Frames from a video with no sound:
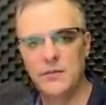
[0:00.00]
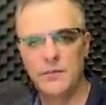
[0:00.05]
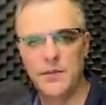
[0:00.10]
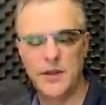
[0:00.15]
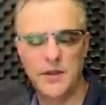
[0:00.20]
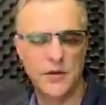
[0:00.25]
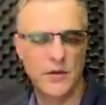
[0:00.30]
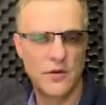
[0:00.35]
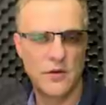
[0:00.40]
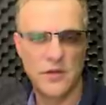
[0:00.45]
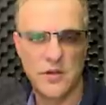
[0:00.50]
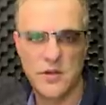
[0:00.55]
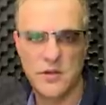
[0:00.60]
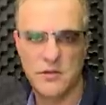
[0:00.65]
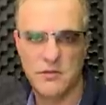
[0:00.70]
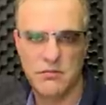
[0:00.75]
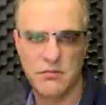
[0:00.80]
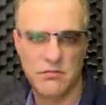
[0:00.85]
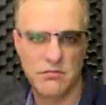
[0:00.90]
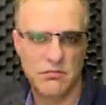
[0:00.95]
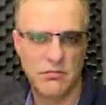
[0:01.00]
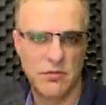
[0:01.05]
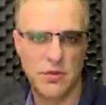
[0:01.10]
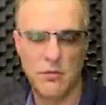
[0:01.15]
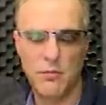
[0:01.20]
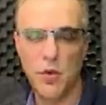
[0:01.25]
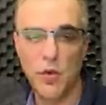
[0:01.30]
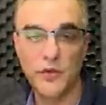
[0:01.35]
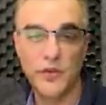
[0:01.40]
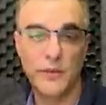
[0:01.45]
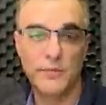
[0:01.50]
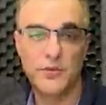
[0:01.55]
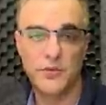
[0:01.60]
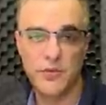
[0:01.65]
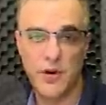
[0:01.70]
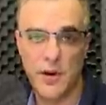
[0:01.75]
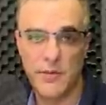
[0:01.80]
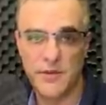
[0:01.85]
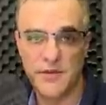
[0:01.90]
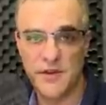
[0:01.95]
because the more
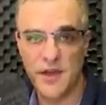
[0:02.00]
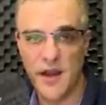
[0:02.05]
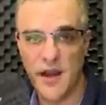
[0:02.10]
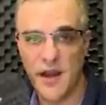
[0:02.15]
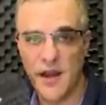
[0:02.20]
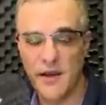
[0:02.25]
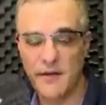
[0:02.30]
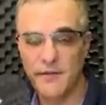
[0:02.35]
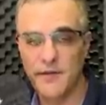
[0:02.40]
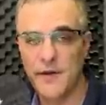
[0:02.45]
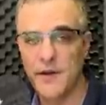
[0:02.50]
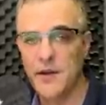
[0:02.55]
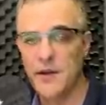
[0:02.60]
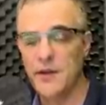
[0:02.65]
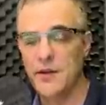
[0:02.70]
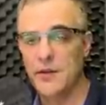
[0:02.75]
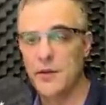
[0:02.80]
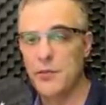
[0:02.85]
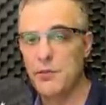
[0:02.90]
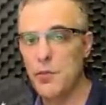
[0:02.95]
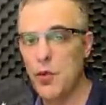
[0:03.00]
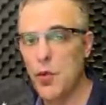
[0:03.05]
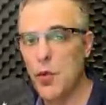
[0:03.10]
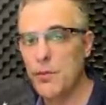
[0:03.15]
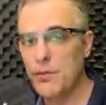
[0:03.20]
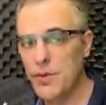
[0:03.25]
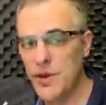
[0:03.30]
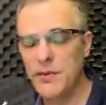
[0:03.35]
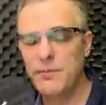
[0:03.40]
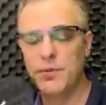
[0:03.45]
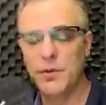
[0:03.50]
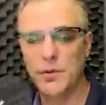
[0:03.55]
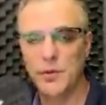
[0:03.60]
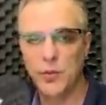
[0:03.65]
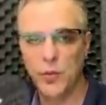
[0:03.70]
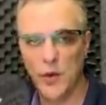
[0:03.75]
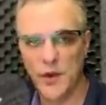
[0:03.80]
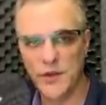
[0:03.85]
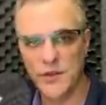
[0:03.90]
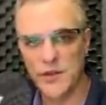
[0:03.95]
subscribers I have, the more
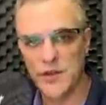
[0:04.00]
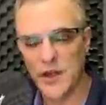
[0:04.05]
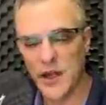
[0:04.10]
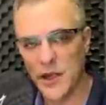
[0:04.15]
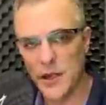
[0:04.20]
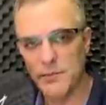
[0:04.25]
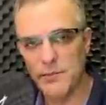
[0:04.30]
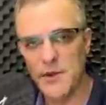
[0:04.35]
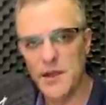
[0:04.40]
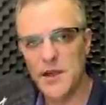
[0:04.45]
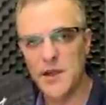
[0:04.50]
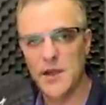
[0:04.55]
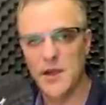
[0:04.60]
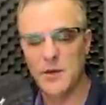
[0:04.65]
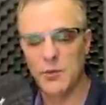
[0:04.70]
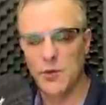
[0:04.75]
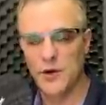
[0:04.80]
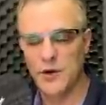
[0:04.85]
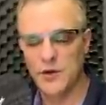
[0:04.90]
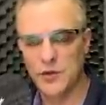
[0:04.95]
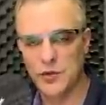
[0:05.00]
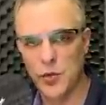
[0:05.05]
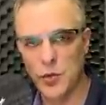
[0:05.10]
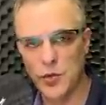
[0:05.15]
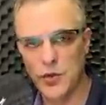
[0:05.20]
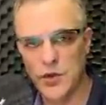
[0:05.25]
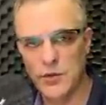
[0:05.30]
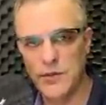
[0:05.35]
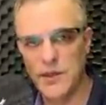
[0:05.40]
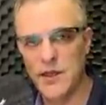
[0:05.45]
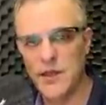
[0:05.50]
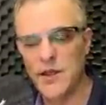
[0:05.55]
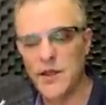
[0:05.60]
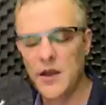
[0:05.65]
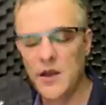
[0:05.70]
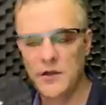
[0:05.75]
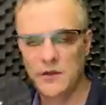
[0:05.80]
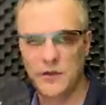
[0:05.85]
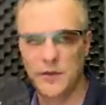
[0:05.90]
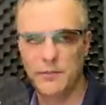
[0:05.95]
people want to help me and want to talk to me.
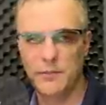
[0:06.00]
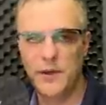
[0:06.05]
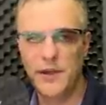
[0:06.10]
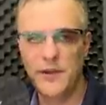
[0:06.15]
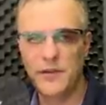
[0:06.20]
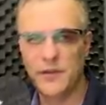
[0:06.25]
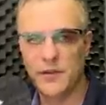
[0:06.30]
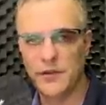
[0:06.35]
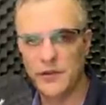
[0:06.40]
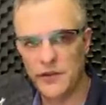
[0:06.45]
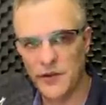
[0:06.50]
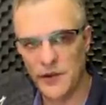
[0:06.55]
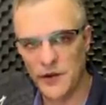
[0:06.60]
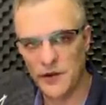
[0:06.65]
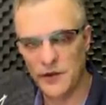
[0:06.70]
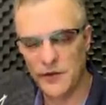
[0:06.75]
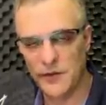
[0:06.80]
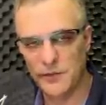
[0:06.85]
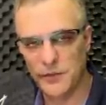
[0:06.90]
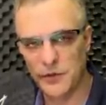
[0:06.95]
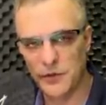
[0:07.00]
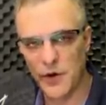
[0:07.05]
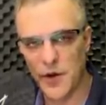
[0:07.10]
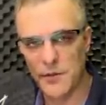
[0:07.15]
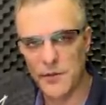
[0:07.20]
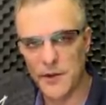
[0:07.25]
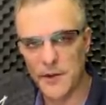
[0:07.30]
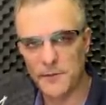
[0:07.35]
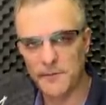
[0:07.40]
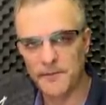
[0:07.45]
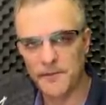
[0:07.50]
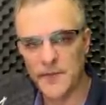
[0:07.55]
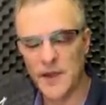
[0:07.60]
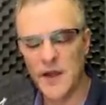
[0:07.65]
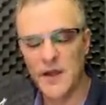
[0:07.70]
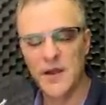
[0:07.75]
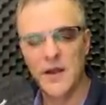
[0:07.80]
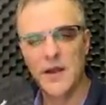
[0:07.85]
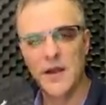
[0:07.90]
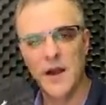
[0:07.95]
So please consider subscribing.
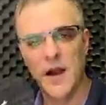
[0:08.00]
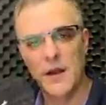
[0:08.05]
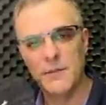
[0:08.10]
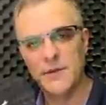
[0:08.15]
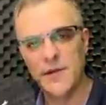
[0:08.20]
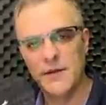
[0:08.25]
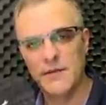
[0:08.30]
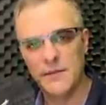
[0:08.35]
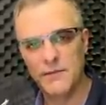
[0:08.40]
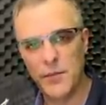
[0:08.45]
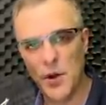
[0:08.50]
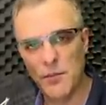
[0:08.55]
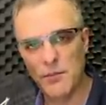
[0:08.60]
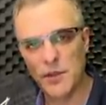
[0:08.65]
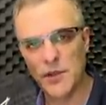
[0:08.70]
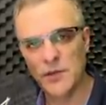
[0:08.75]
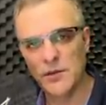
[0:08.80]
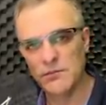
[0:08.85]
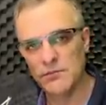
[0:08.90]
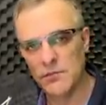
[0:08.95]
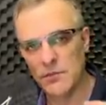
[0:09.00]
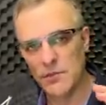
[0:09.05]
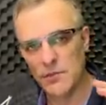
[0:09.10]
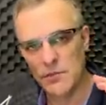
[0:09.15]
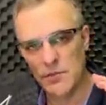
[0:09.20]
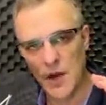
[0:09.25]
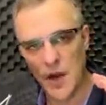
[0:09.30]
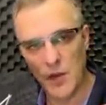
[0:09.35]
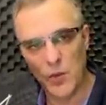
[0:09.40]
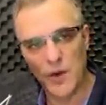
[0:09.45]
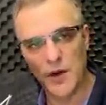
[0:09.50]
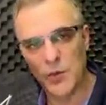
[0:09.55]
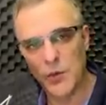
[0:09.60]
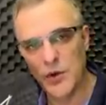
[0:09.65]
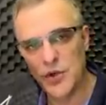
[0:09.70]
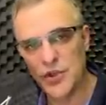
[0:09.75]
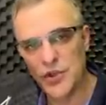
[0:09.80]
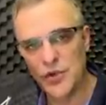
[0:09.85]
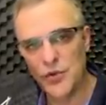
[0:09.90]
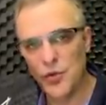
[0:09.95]
I'm David Bombal. I want to
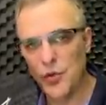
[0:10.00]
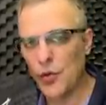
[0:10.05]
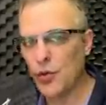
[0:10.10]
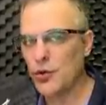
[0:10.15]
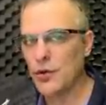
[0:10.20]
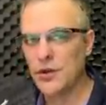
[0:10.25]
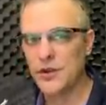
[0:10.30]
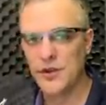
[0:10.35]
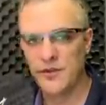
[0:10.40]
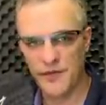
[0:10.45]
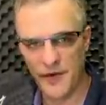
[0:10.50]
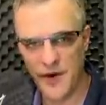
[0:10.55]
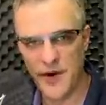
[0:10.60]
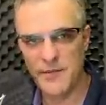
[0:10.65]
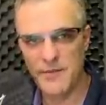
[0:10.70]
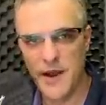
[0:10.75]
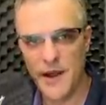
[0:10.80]
wish you all the very